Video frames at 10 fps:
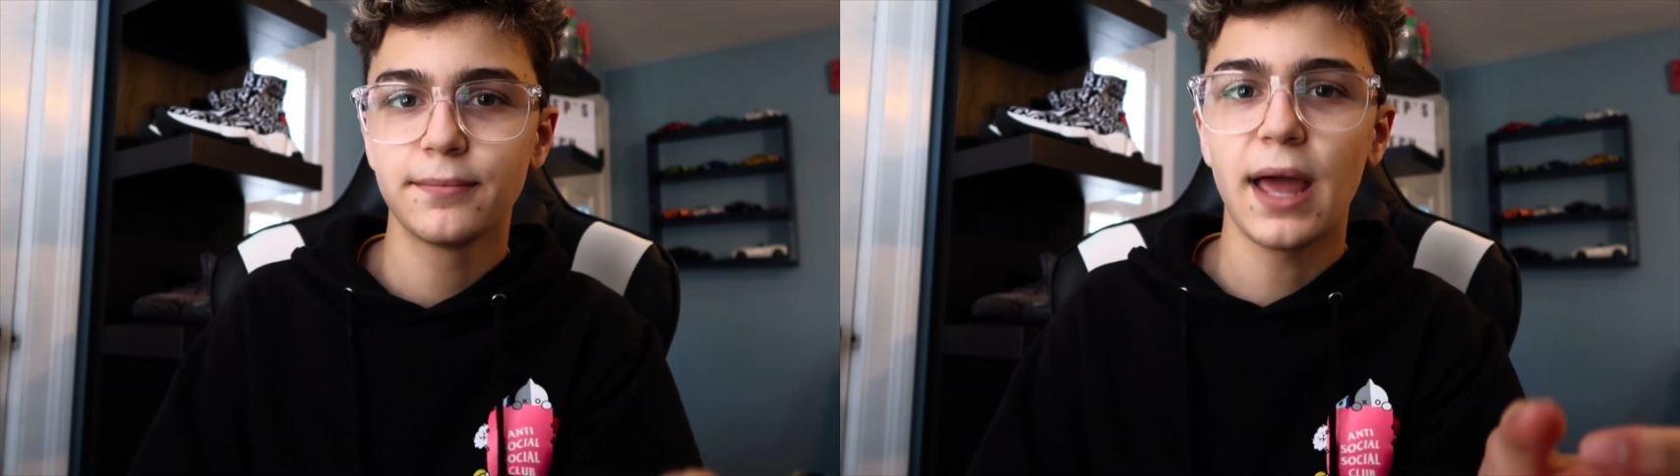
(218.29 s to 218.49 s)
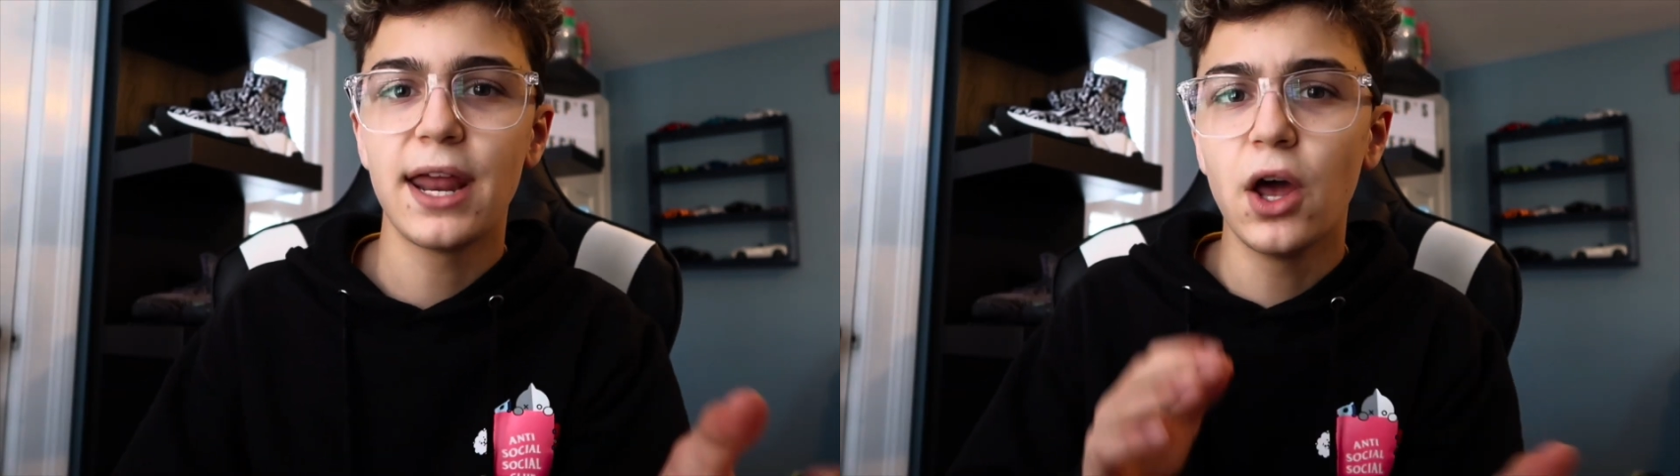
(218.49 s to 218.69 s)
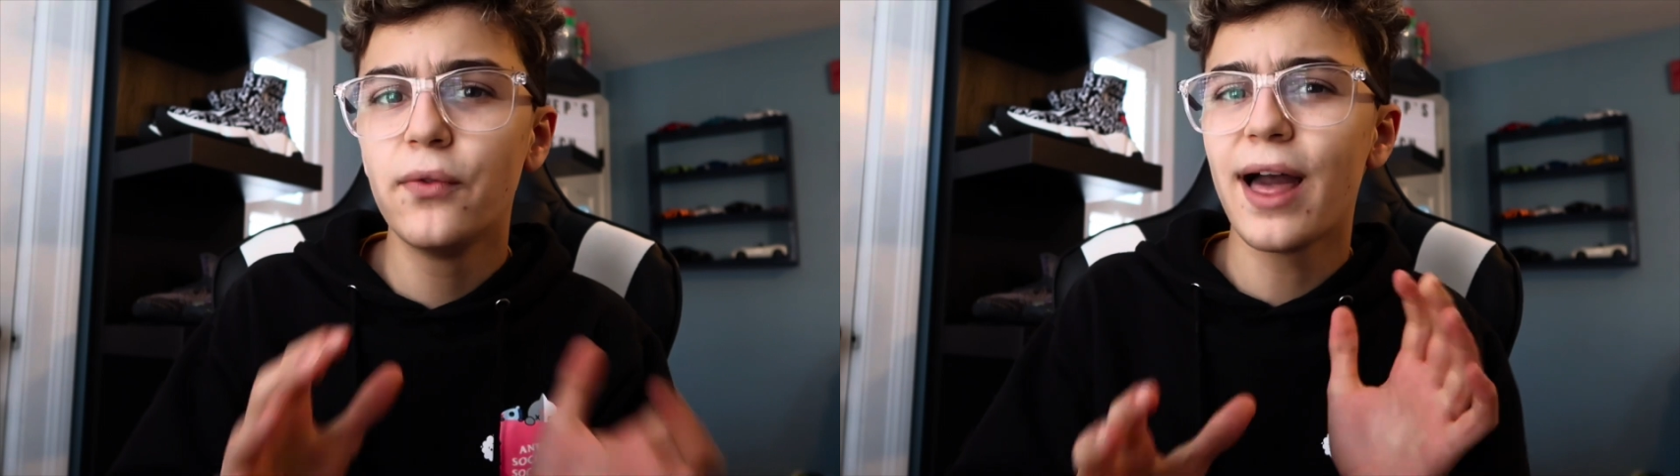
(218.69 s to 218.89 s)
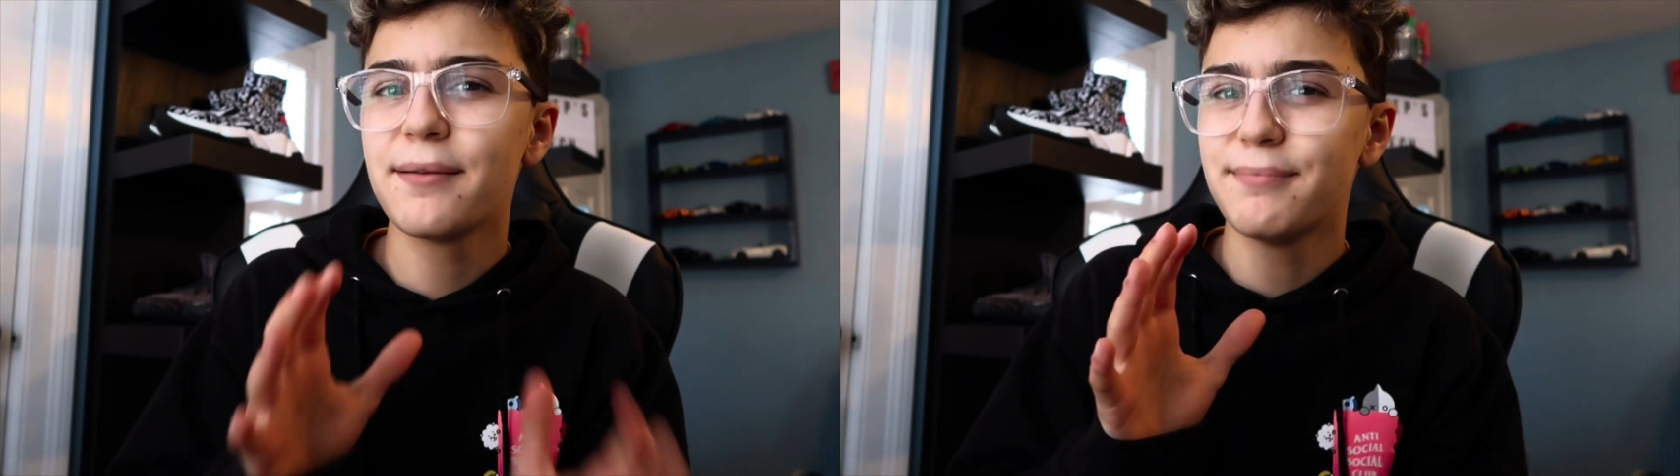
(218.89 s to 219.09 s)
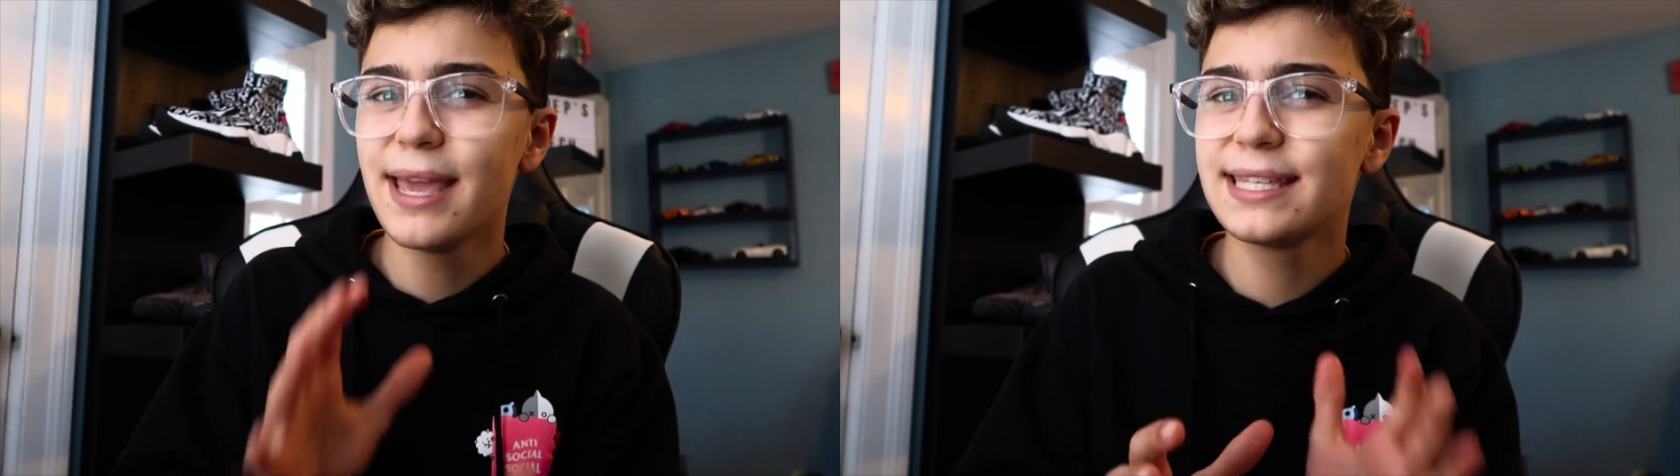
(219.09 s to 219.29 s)
I know
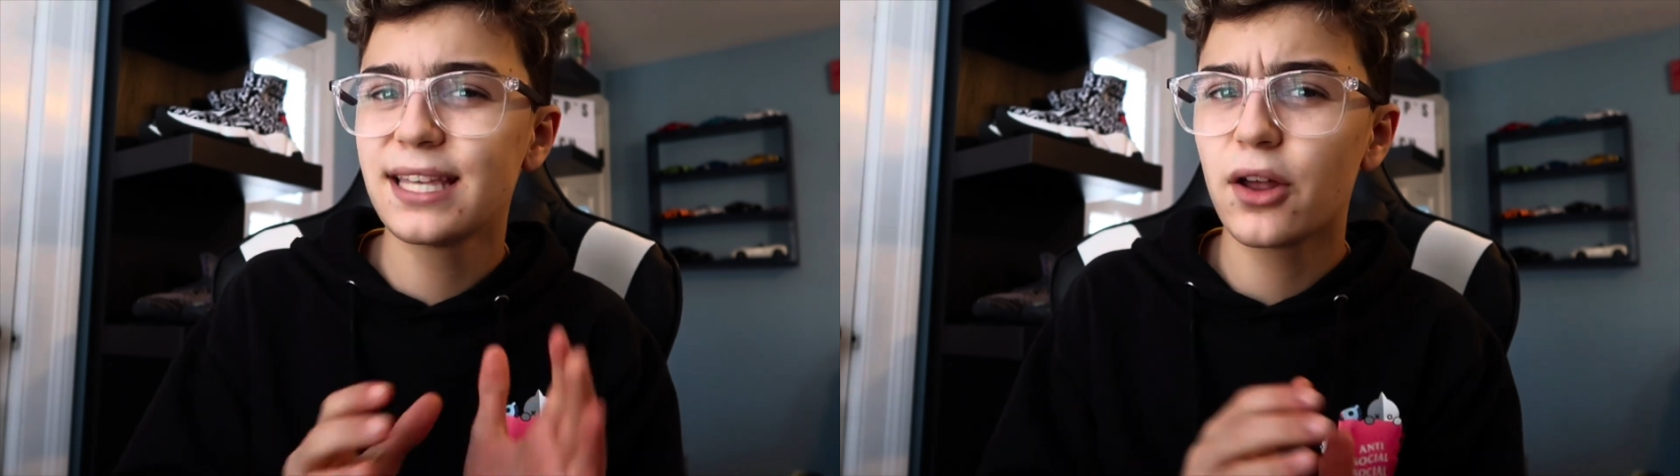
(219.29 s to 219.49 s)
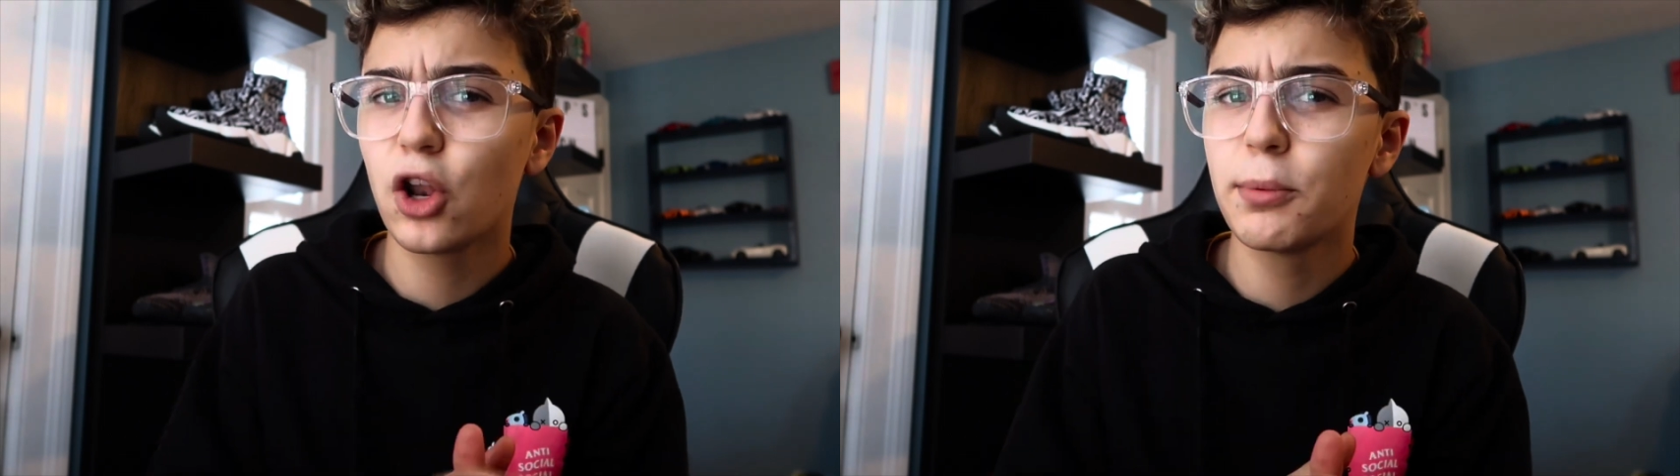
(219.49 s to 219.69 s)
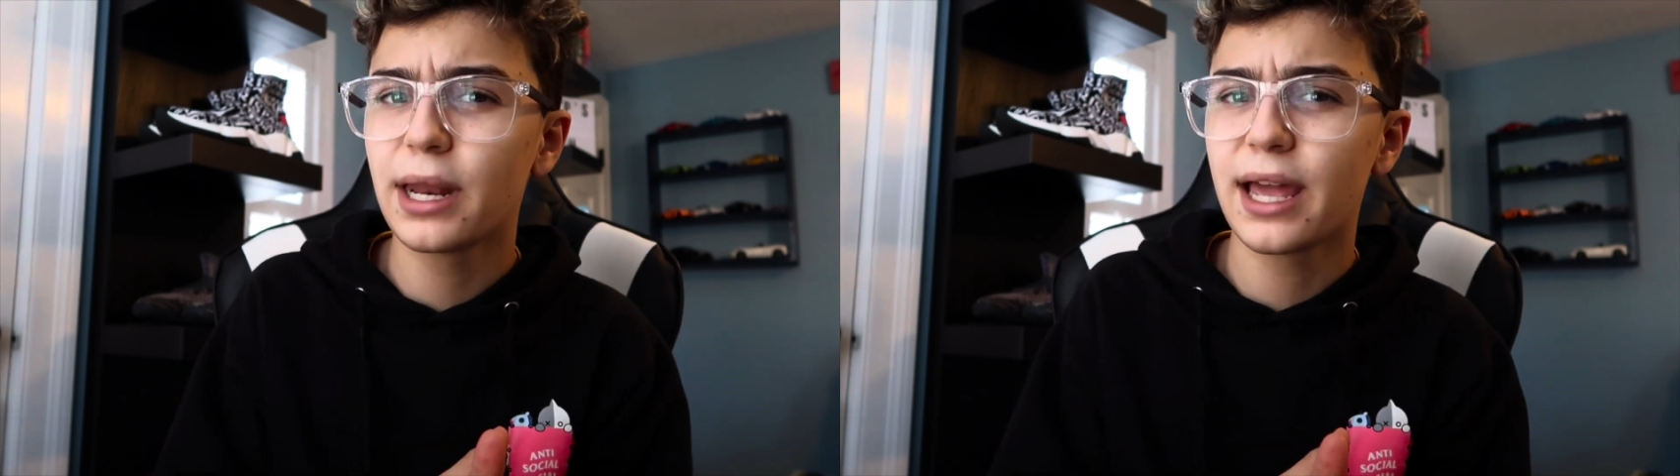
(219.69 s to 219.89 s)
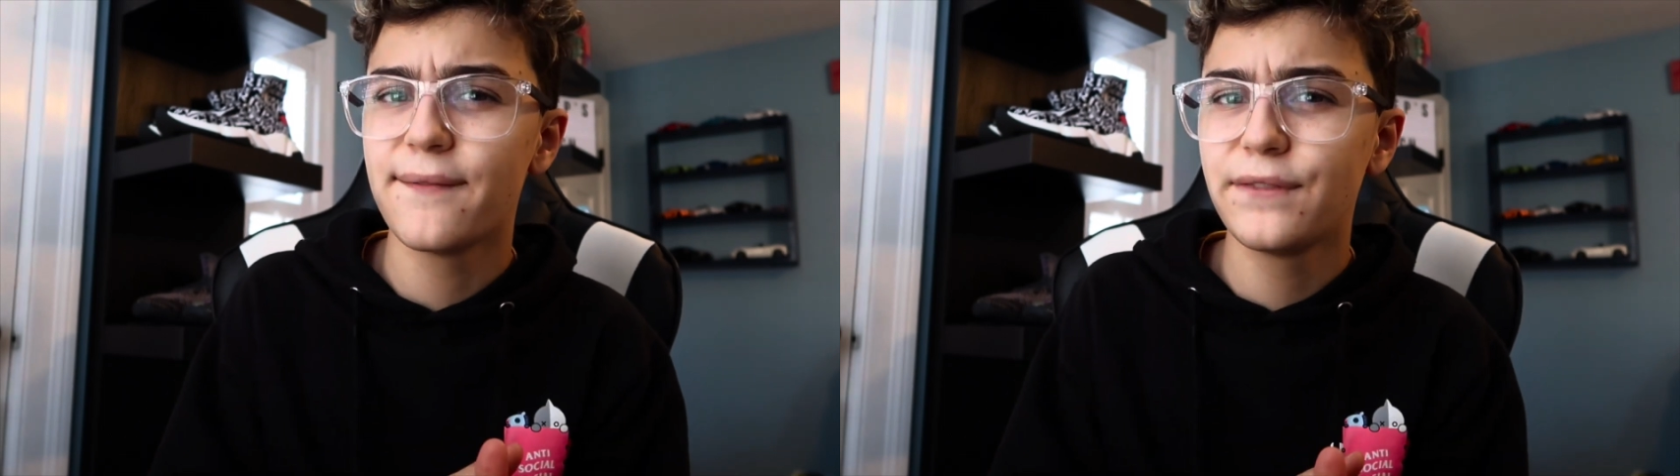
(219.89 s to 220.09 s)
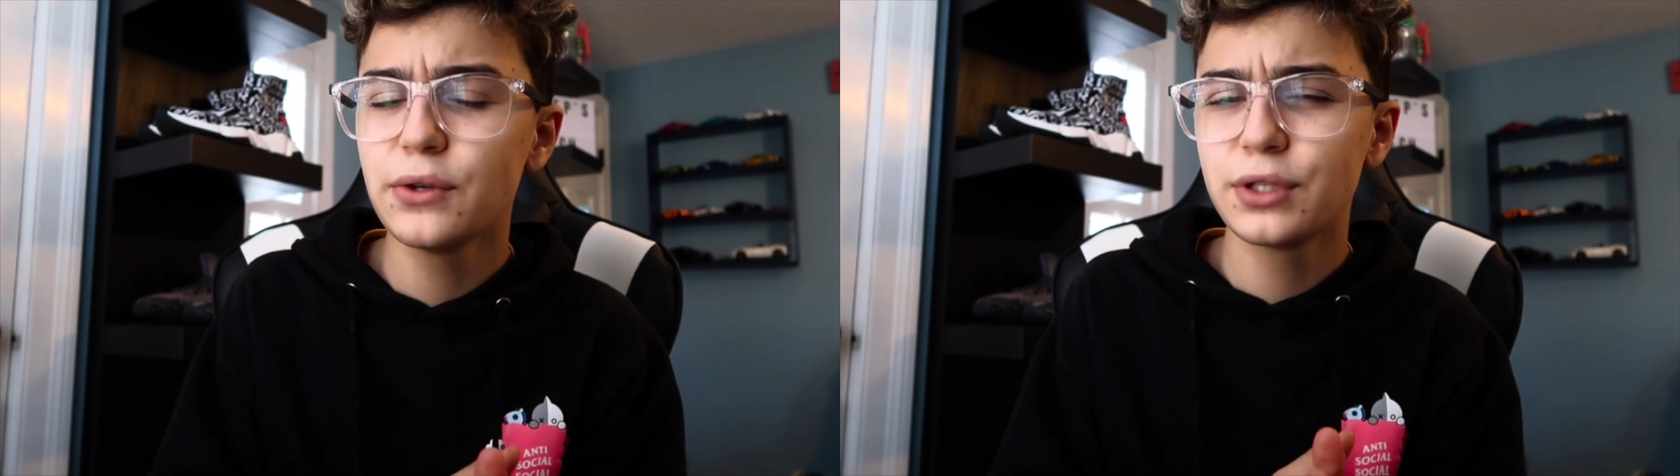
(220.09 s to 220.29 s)
that may sound a little bit
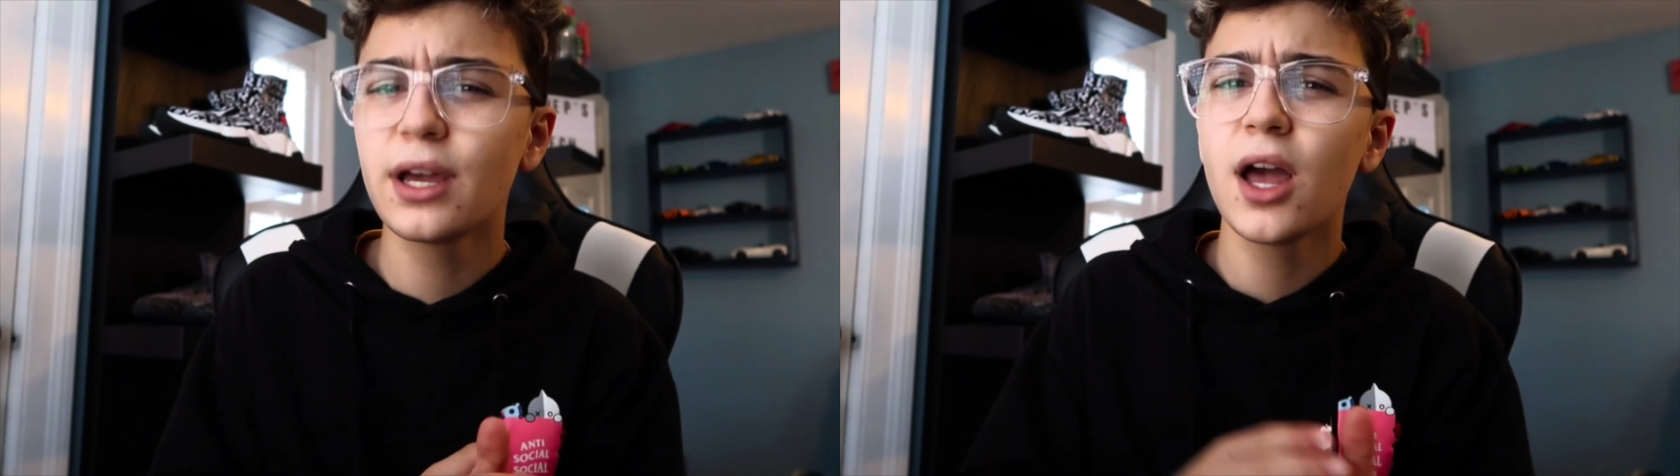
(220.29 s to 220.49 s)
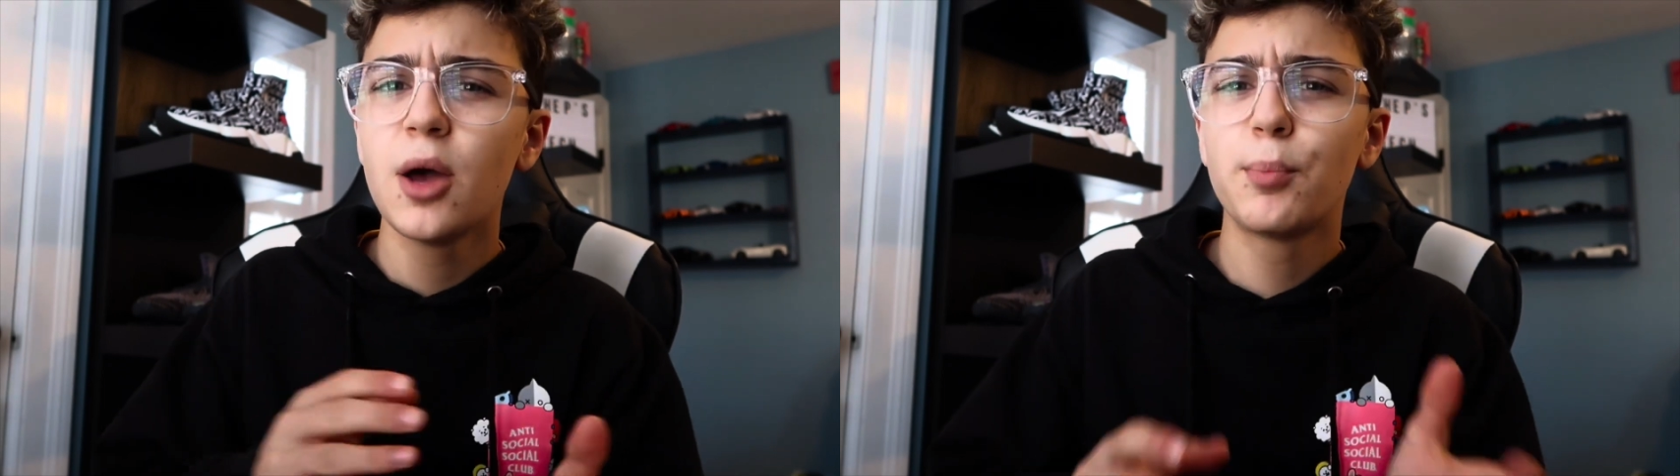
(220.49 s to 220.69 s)
confusing,